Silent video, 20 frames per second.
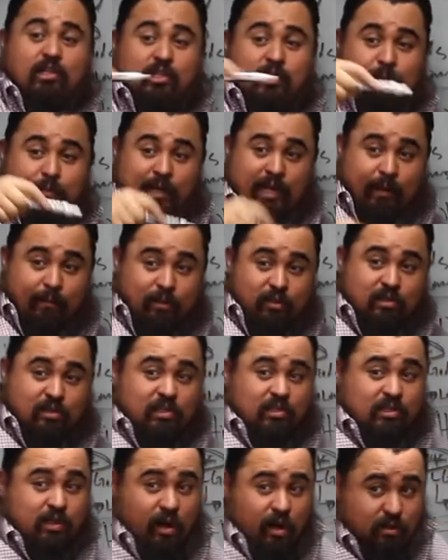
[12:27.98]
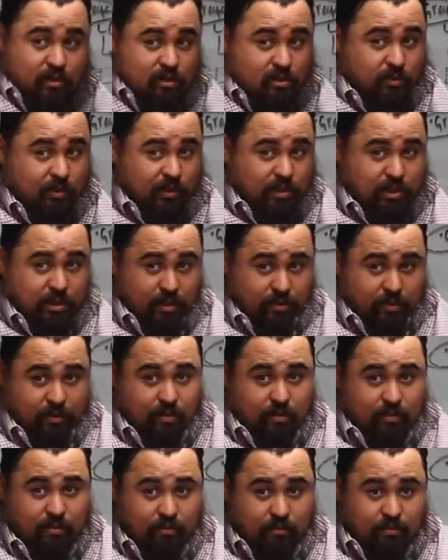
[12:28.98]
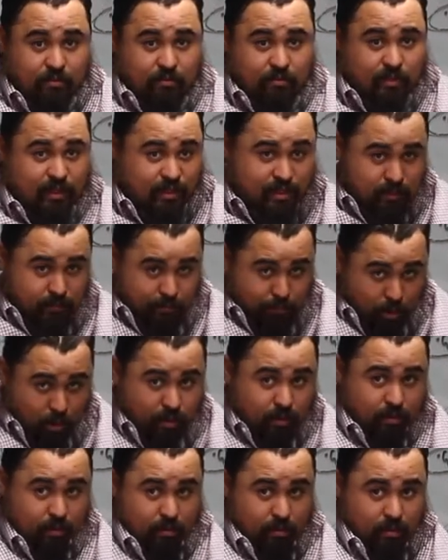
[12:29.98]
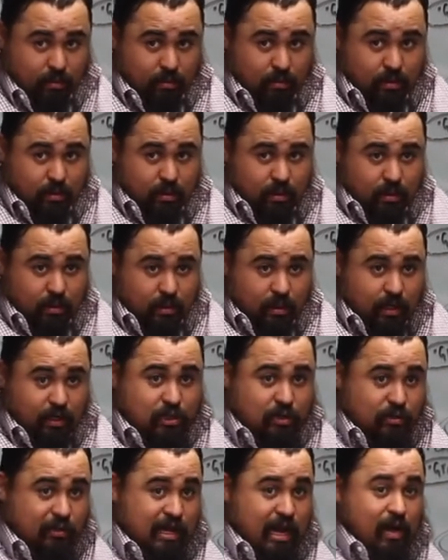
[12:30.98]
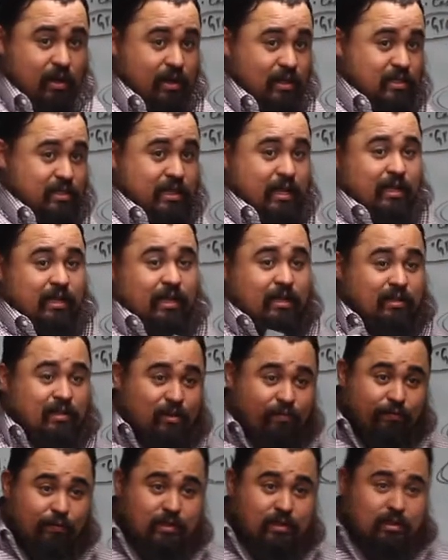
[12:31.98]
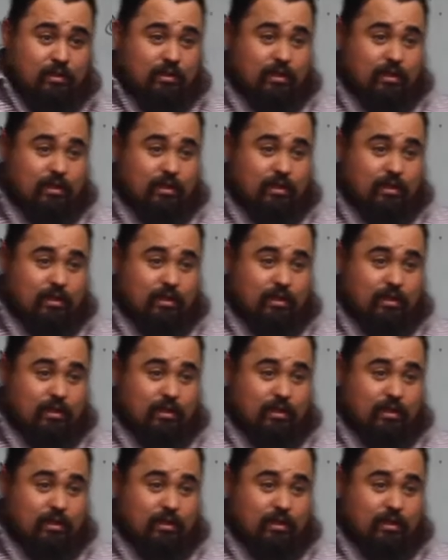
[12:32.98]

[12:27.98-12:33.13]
to be able to talk to each other. That's important. Okay, so now it's not like different